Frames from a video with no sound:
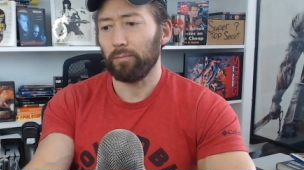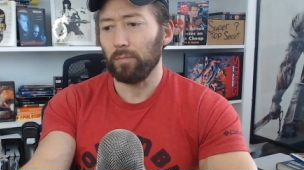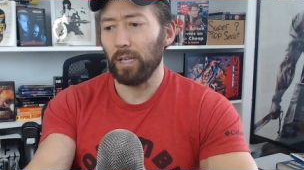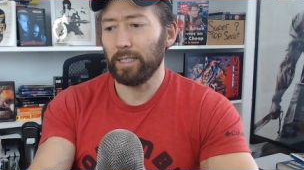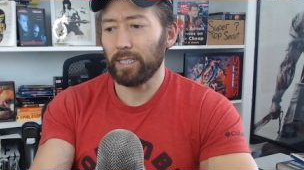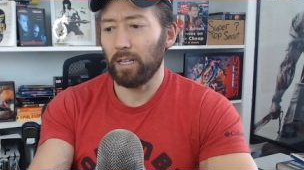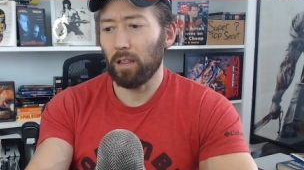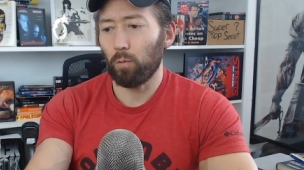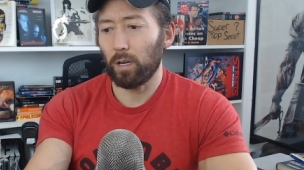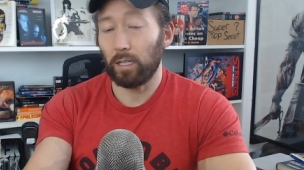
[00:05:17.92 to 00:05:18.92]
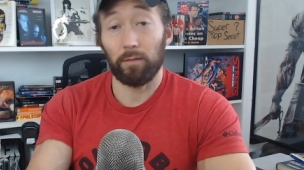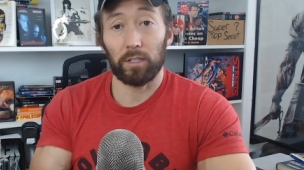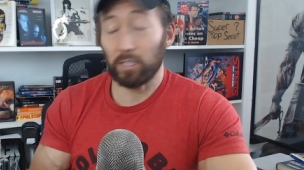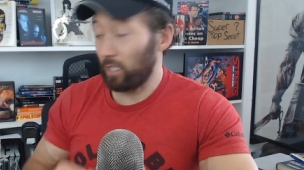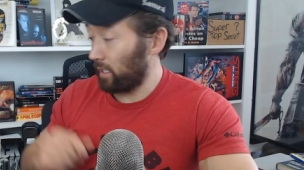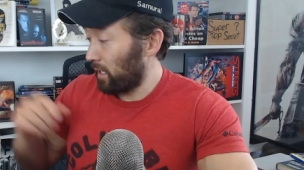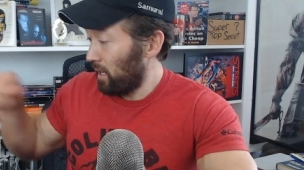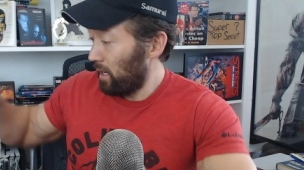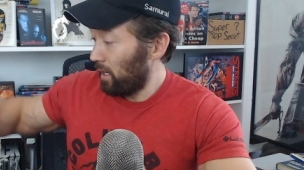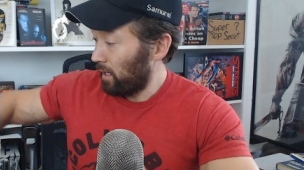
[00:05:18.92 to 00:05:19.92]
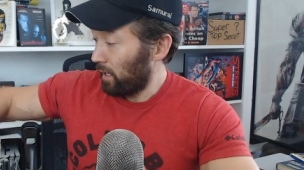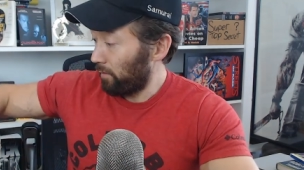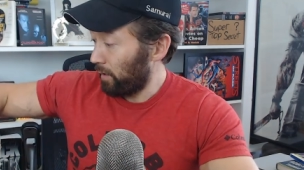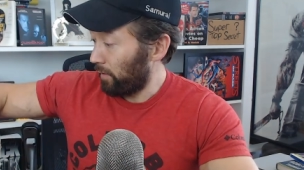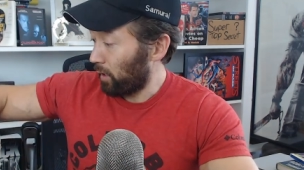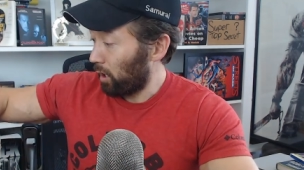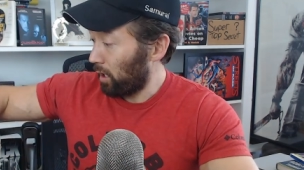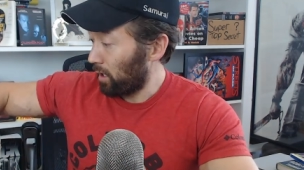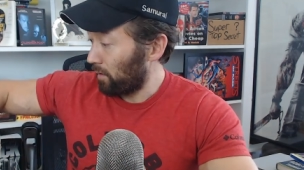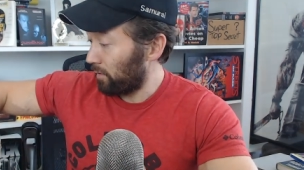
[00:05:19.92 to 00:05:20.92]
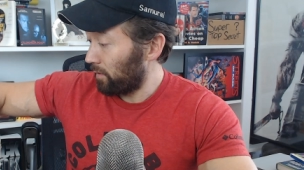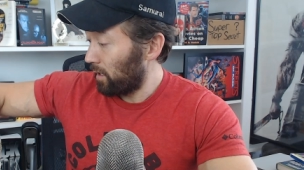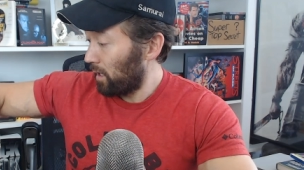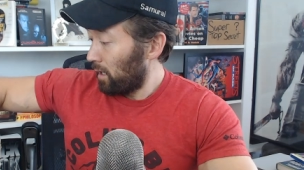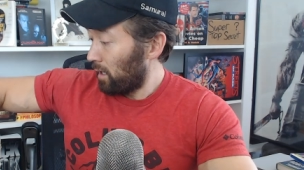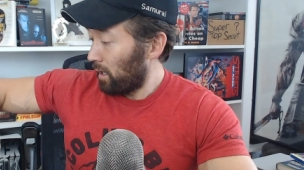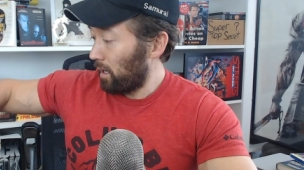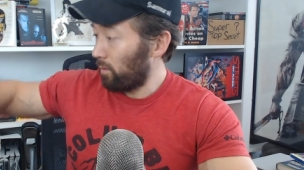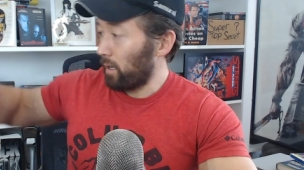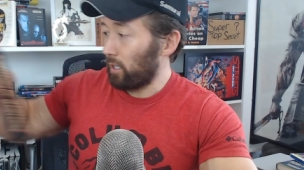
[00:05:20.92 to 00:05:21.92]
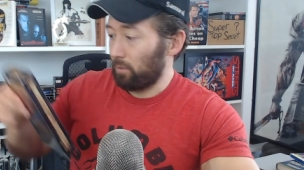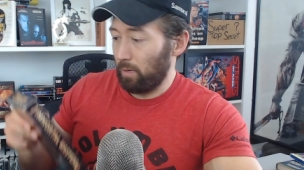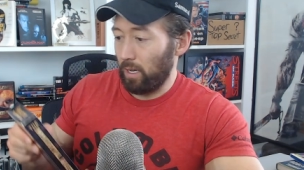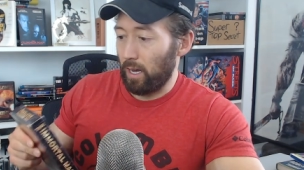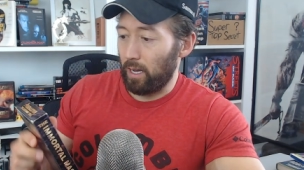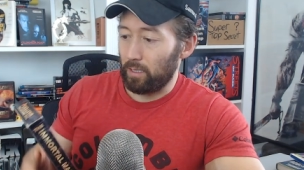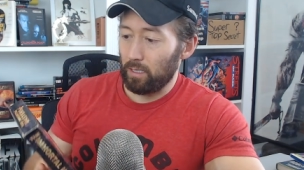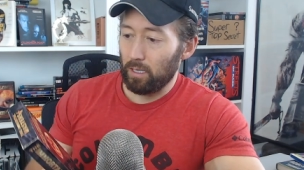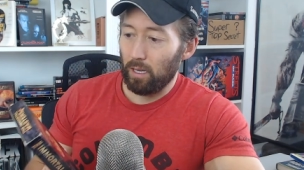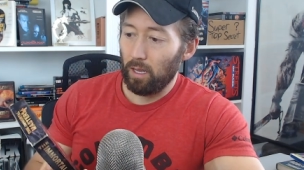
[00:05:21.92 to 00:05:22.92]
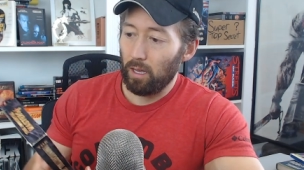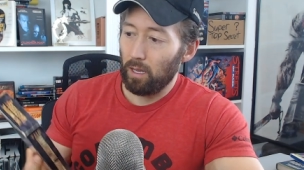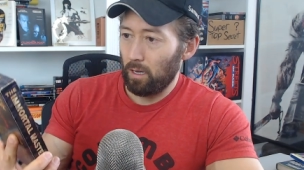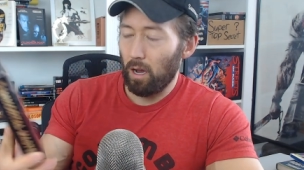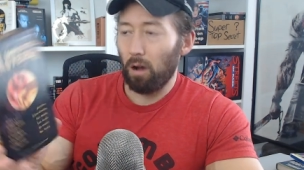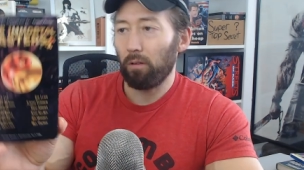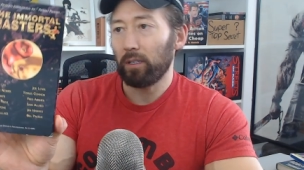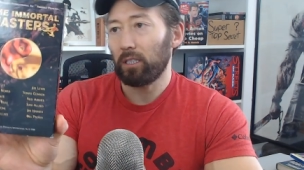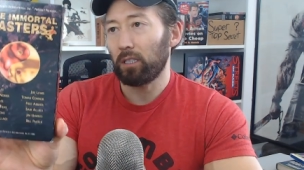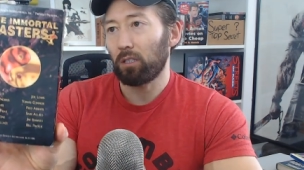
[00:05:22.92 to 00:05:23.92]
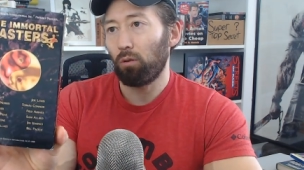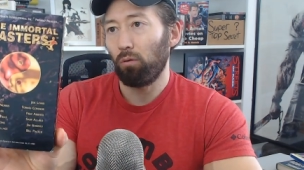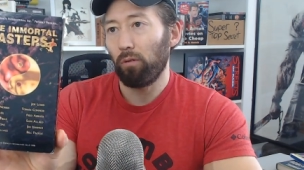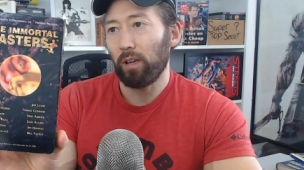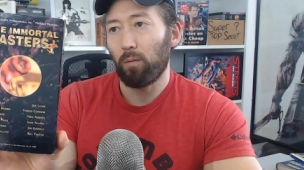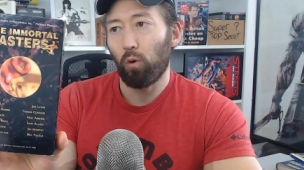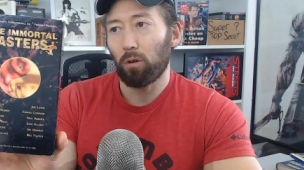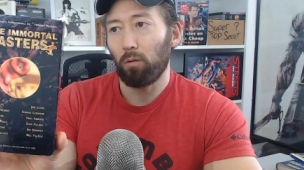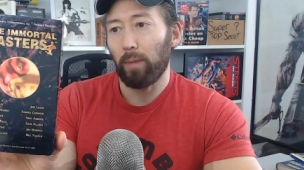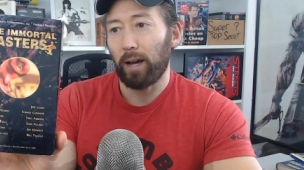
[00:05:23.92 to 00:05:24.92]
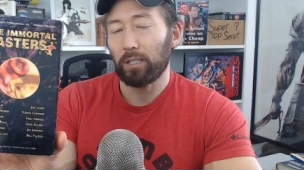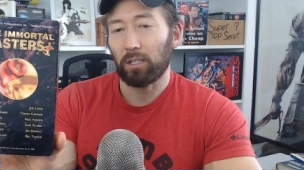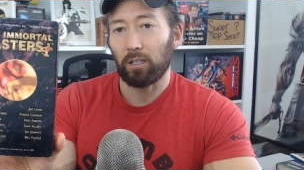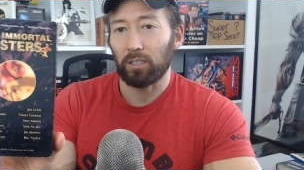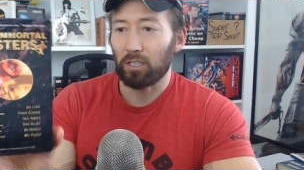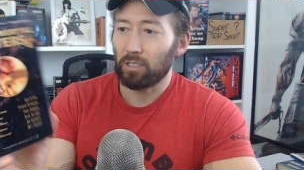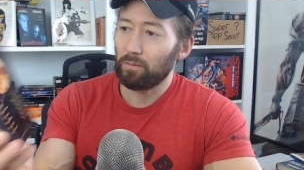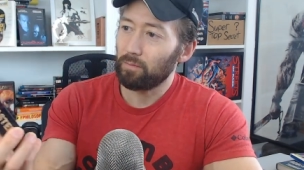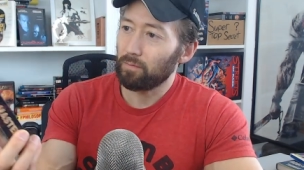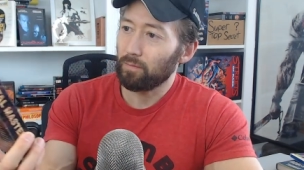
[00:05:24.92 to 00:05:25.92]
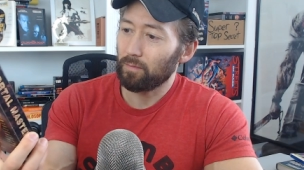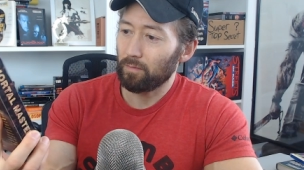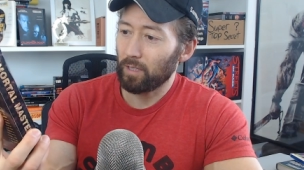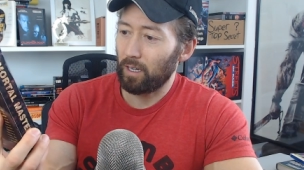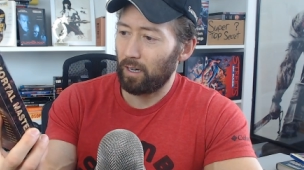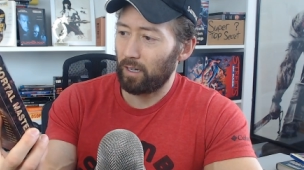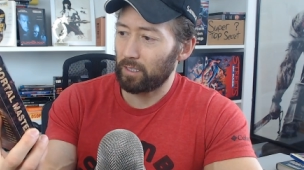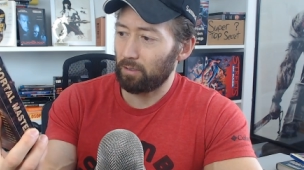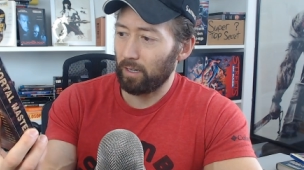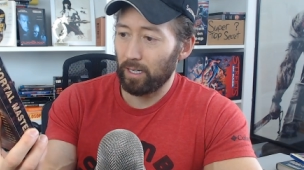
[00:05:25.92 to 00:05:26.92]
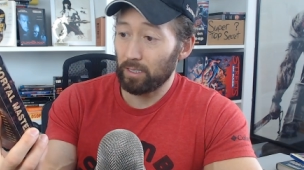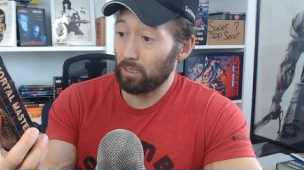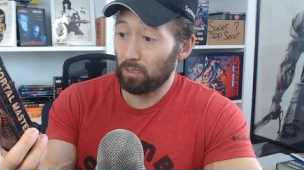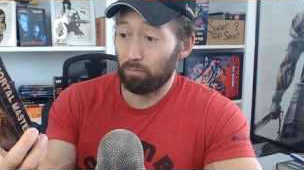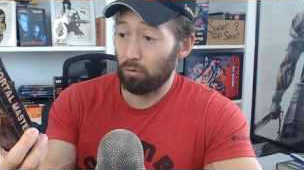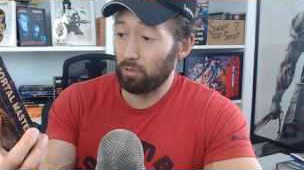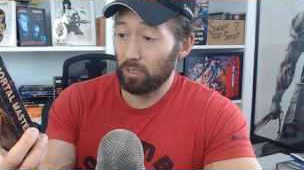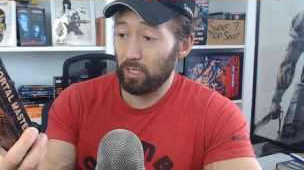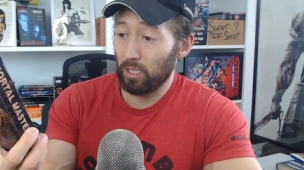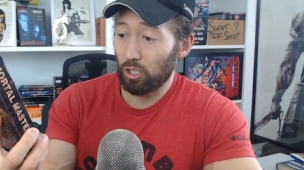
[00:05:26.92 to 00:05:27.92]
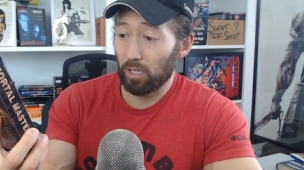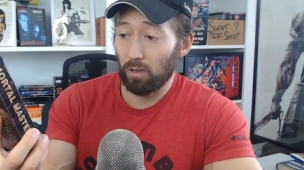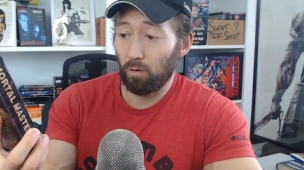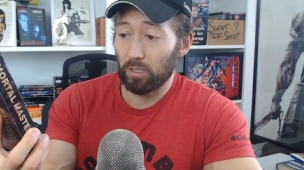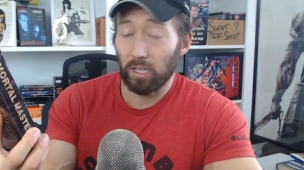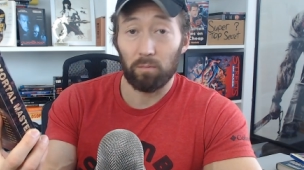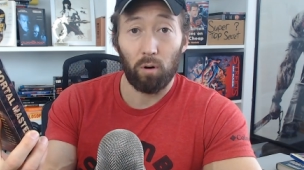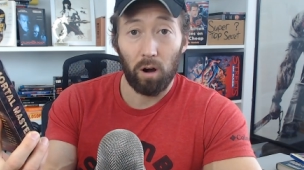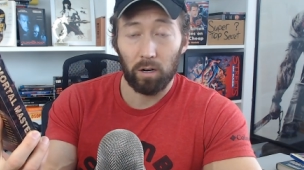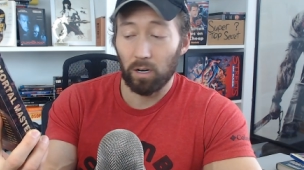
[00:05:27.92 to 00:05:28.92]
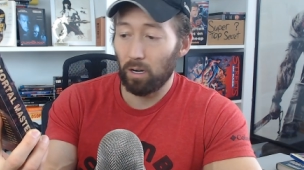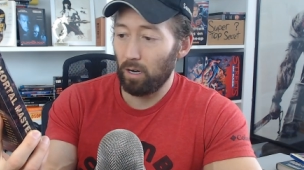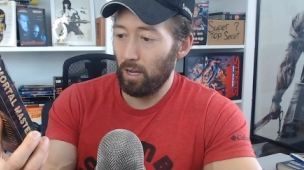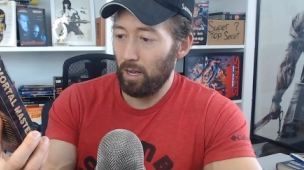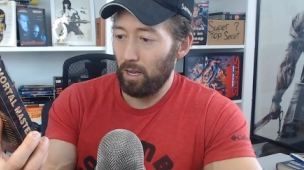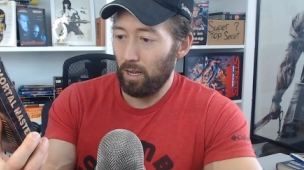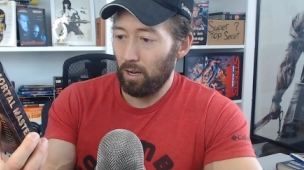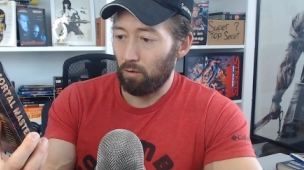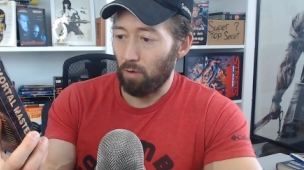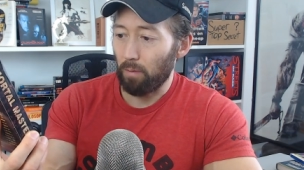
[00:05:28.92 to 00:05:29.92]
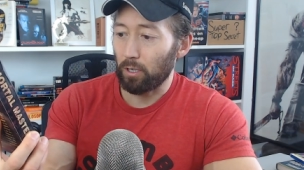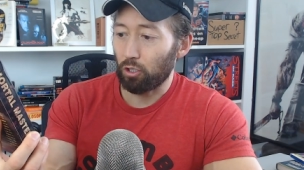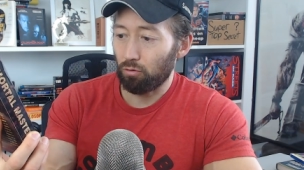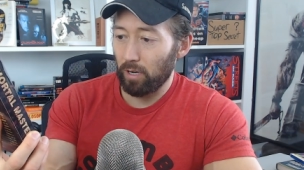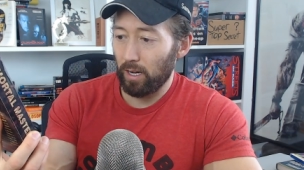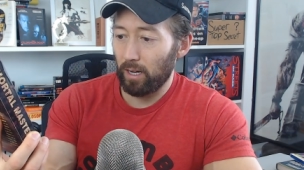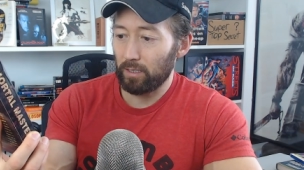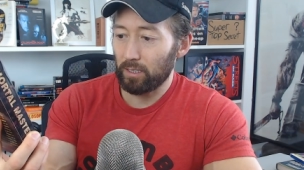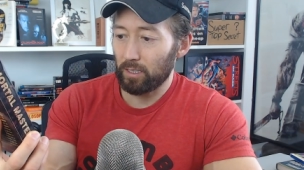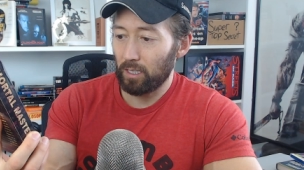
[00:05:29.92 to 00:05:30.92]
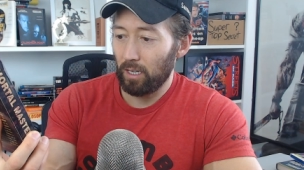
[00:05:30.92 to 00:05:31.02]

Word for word: that's another one I've never seen, never even heard of. Uh, what else we got? Oh, this is cool. The Immortal Masters. Uh, so I guess there's Bruce Lee, Chuck Norris, Ed Parker, Robert Trias,